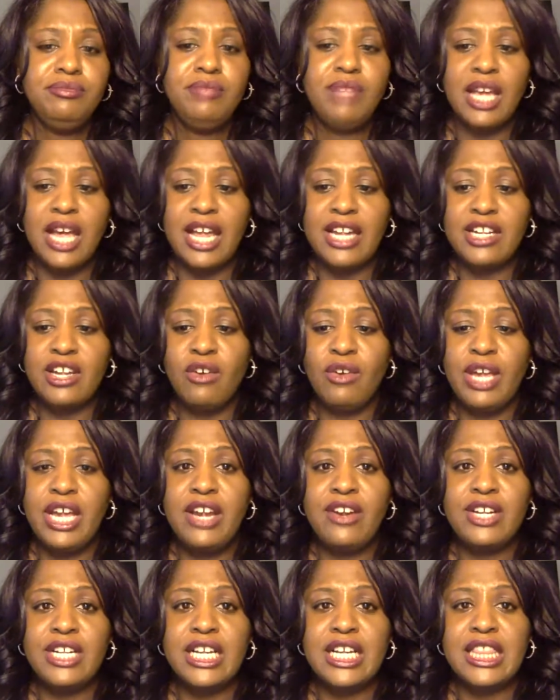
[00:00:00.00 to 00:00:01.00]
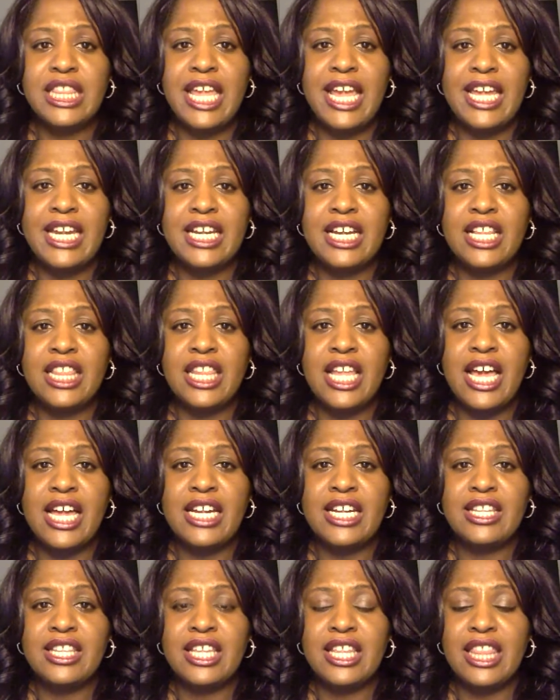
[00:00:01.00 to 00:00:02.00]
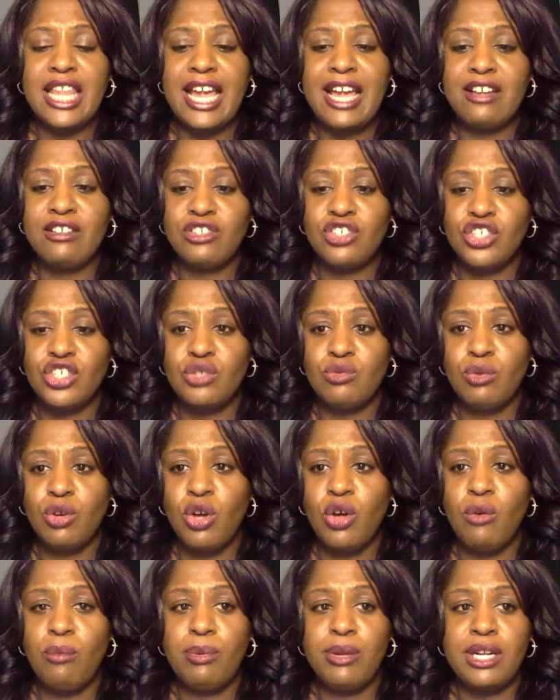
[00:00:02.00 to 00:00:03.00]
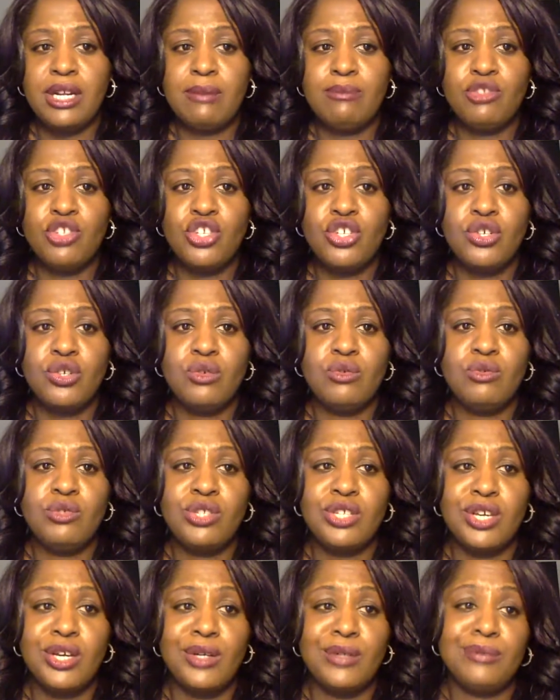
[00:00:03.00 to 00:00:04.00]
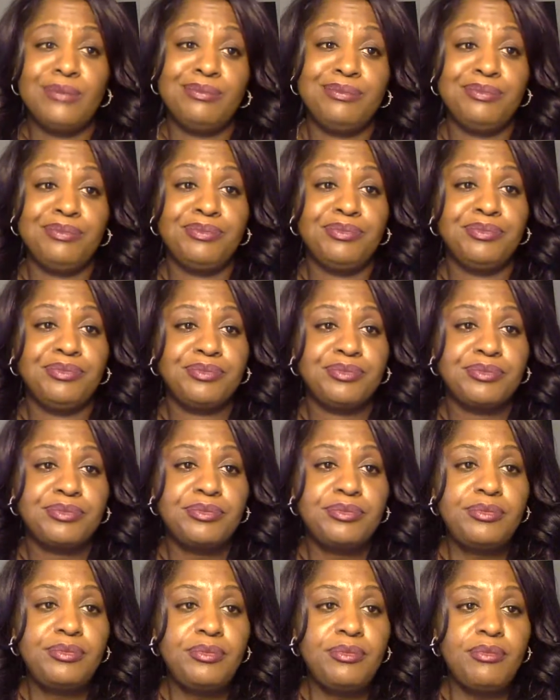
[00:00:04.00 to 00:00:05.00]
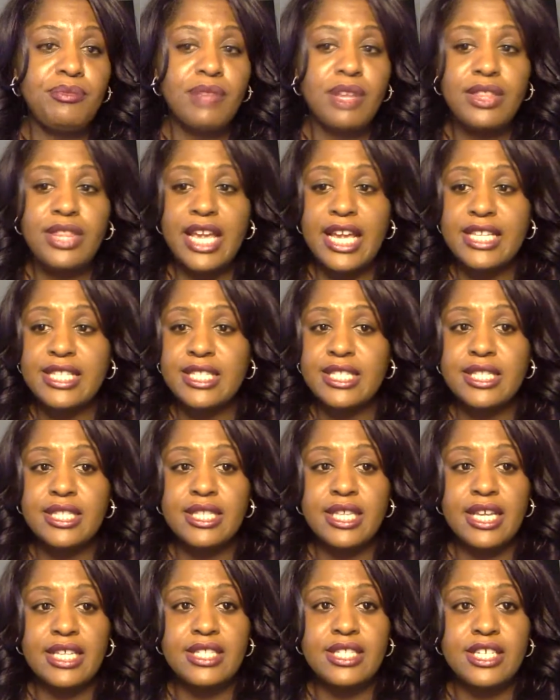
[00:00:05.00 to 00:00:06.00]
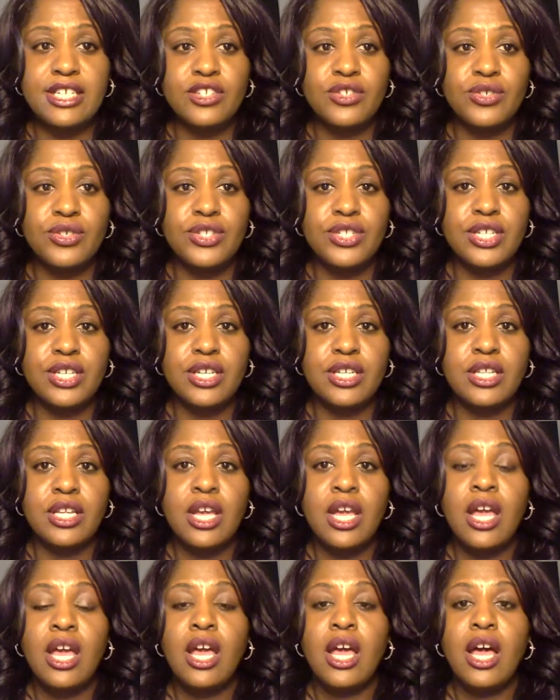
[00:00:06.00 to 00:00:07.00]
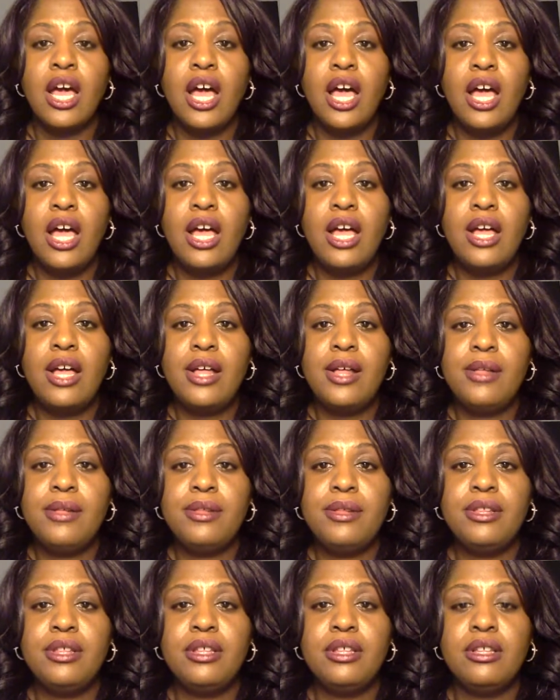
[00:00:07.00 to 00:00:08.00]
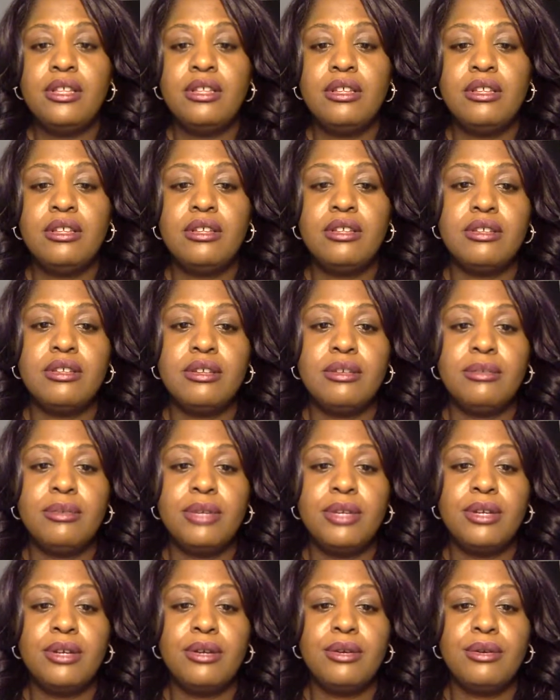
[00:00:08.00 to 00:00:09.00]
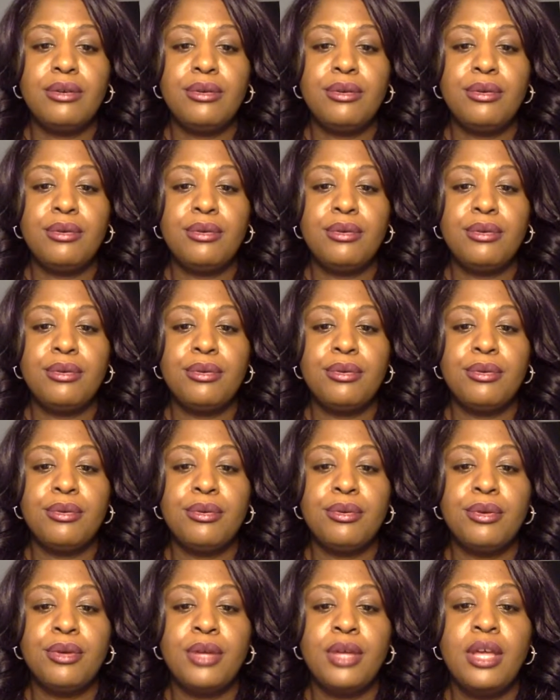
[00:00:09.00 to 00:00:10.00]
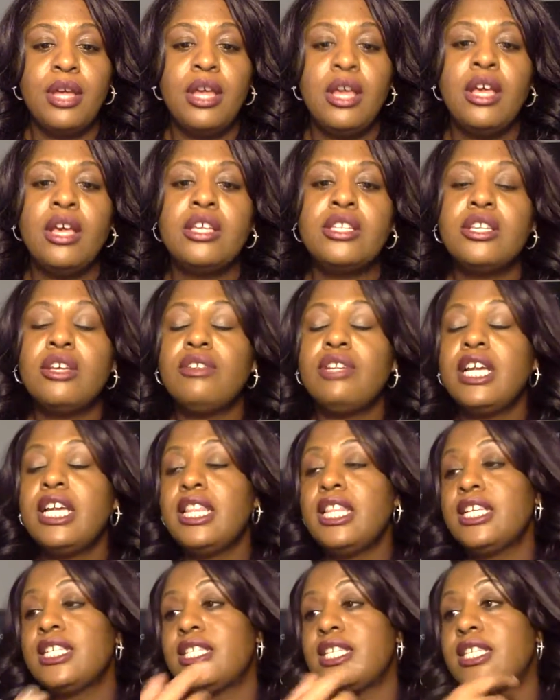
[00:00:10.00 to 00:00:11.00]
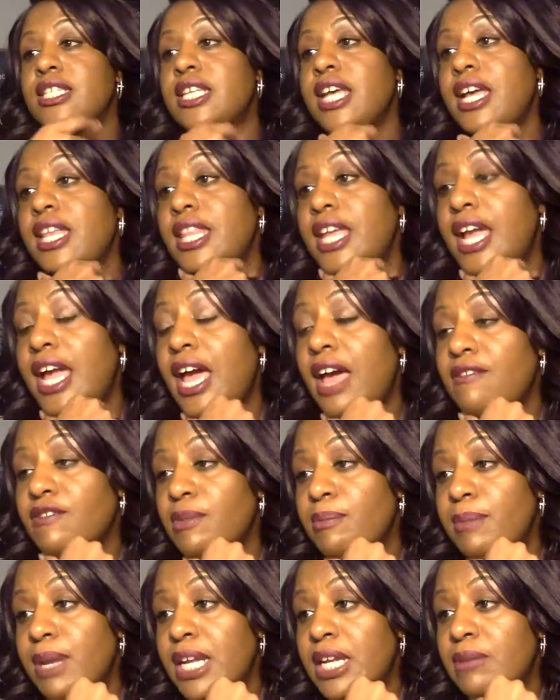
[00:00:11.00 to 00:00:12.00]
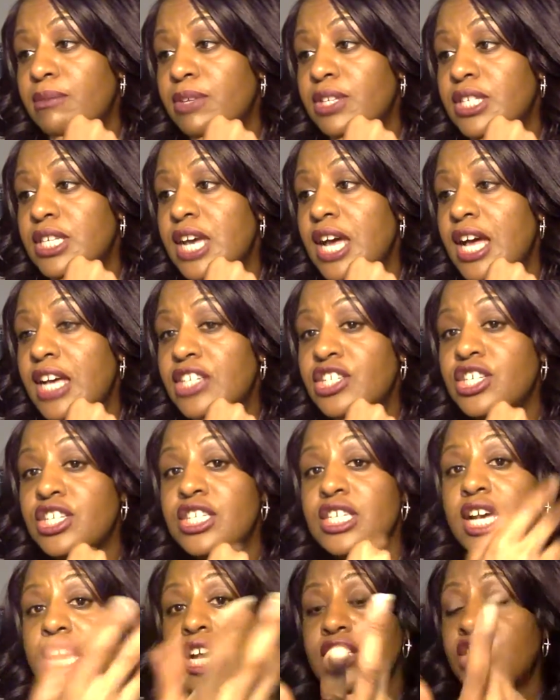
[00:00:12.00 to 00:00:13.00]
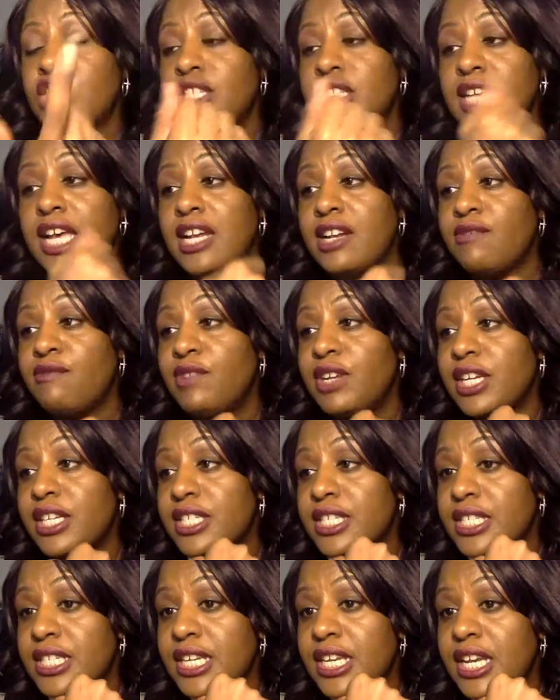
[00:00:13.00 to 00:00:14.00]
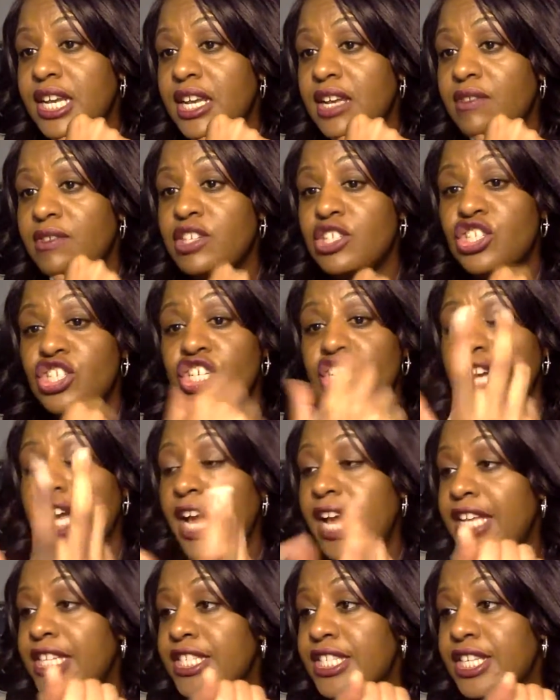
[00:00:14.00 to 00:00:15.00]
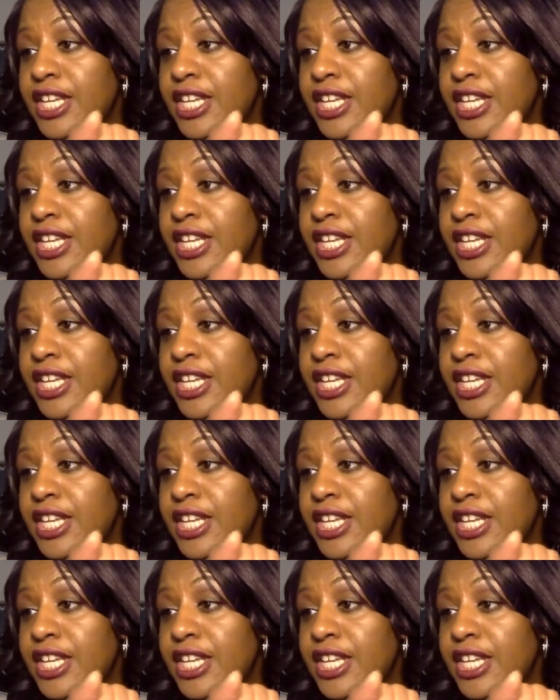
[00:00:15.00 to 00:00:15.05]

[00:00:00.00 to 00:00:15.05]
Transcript: And I know here in Atlanta, a lot of the lounges will open up too. So that's interesting. Let's see what else. So needless to say, they have a meeting with Tasha. Tasha's out of fucks to give because she hates